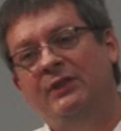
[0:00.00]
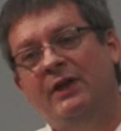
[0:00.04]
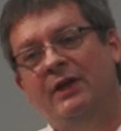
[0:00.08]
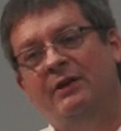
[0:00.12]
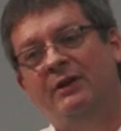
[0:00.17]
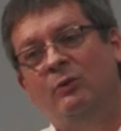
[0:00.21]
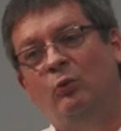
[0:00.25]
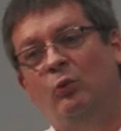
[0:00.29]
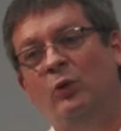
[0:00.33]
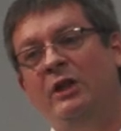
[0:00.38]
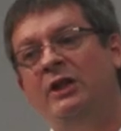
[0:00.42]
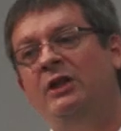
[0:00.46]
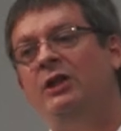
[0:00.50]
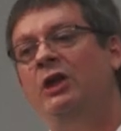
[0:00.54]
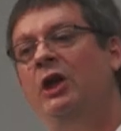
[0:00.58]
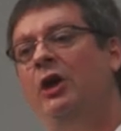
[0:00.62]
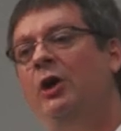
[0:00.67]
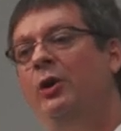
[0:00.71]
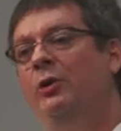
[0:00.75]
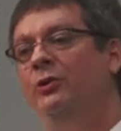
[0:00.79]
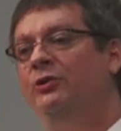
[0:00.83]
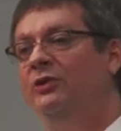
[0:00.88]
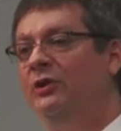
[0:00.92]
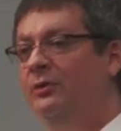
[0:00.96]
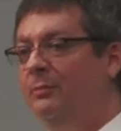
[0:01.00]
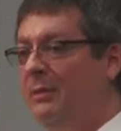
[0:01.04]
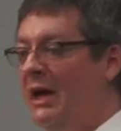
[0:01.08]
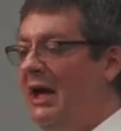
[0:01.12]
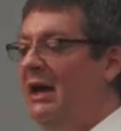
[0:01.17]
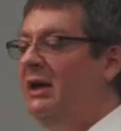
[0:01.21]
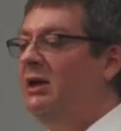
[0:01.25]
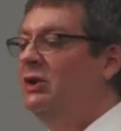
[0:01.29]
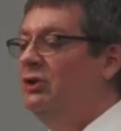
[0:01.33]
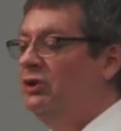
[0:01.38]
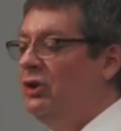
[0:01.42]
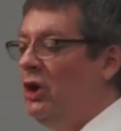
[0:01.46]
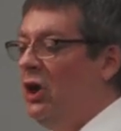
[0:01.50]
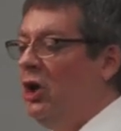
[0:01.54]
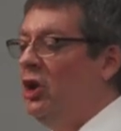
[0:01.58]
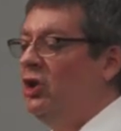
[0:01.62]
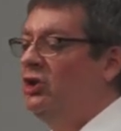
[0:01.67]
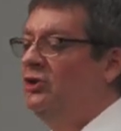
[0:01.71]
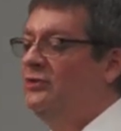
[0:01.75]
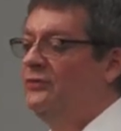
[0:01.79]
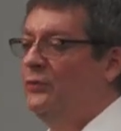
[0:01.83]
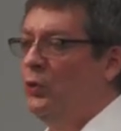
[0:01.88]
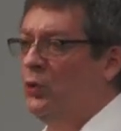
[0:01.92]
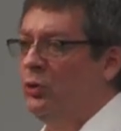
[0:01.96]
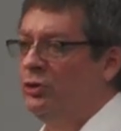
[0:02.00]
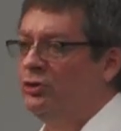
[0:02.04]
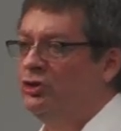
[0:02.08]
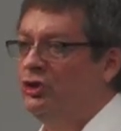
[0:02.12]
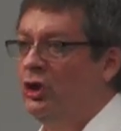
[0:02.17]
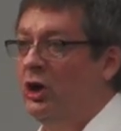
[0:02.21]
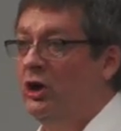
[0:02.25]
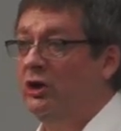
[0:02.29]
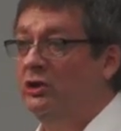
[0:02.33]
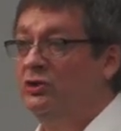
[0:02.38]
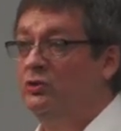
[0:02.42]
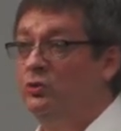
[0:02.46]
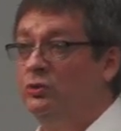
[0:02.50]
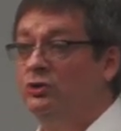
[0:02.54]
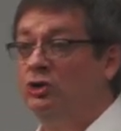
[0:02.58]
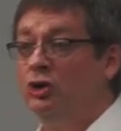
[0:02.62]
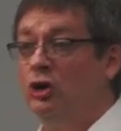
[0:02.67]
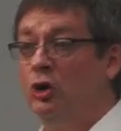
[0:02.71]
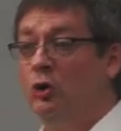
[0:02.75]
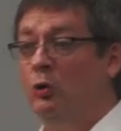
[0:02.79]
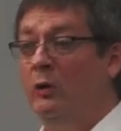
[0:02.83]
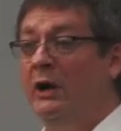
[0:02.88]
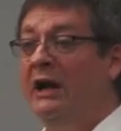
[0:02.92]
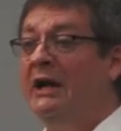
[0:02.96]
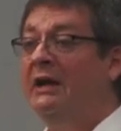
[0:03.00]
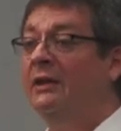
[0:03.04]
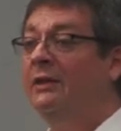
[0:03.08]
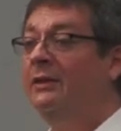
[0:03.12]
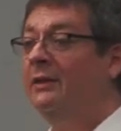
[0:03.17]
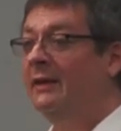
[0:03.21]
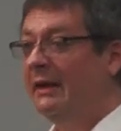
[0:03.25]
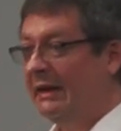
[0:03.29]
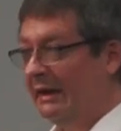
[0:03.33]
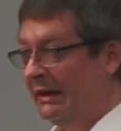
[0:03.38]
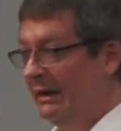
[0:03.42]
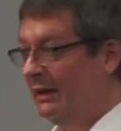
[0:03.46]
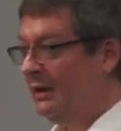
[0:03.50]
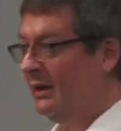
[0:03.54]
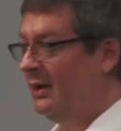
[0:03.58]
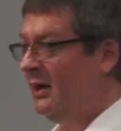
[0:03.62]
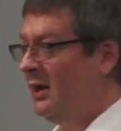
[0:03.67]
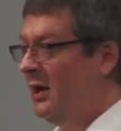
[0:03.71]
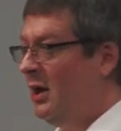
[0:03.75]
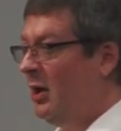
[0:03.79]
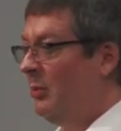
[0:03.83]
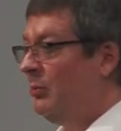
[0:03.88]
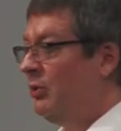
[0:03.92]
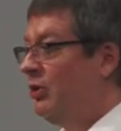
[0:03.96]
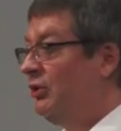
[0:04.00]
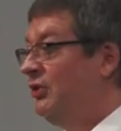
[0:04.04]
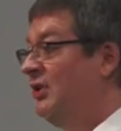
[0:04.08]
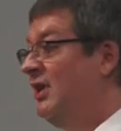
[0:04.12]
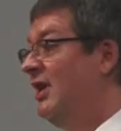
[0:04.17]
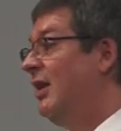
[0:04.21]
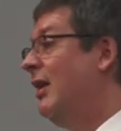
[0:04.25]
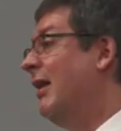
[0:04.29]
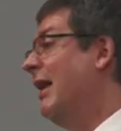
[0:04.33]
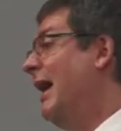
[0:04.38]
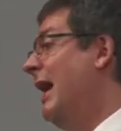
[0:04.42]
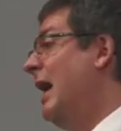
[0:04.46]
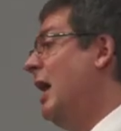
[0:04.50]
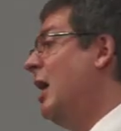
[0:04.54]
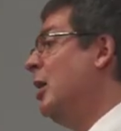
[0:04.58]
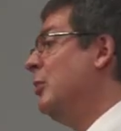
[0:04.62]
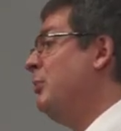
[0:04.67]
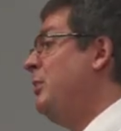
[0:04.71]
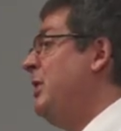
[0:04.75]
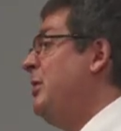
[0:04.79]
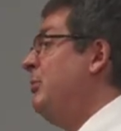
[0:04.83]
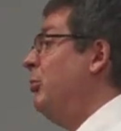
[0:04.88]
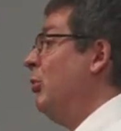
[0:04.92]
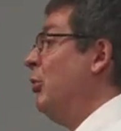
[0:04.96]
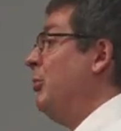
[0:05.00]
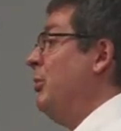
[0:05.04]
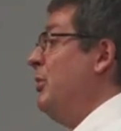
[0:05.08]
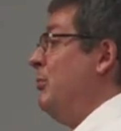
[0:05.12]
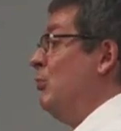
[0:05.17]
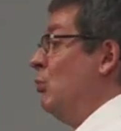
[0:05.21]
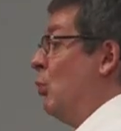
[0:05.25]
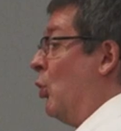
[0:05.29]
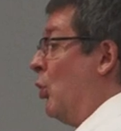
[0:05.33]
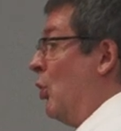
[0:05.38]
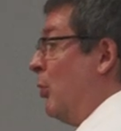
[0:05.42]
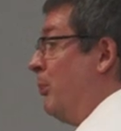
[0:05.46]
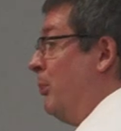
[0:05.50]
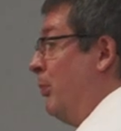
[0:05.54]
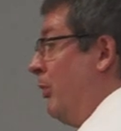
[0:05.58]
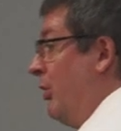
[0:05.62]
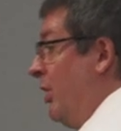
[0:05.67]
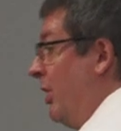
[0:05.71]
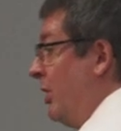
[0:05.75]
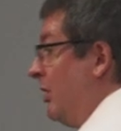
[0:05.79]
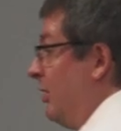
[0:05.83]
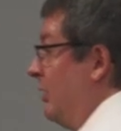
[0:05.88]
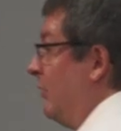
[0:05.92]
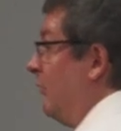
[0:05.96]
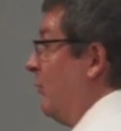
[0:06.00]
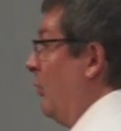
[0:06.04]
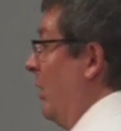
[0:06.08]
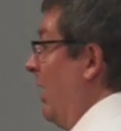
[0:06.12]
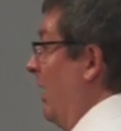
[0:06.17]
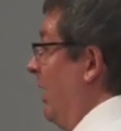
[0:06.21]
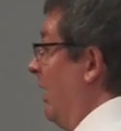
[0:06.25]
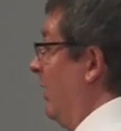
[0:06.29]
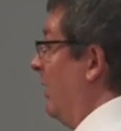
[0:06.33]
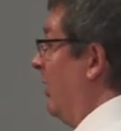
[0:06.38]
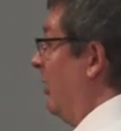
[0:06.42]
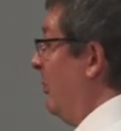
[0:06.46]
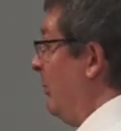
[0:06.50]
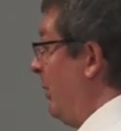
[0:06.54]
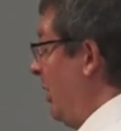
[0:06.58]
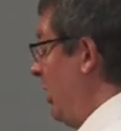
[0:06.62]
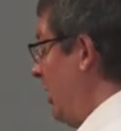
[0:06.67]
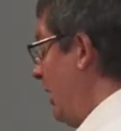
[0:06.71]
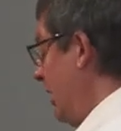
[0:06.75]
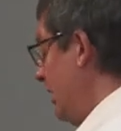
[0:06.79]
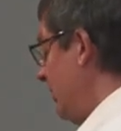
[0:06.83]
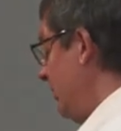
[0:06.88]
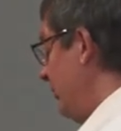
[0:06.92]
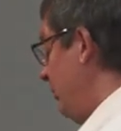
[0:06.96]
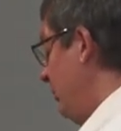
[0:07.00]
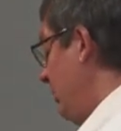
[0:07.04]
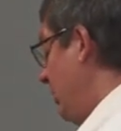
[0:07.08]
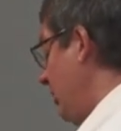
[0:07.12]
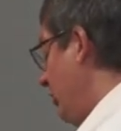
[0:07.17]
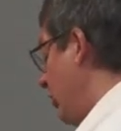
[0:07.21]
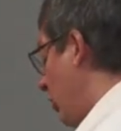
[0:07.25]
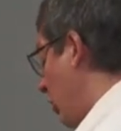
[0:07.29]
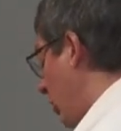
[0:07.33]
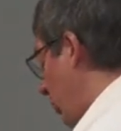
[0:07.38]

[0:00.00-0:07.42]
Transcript: that Windows and Macintosh forced on us was a great thing because it allowed people to be more productive right out of the box. But it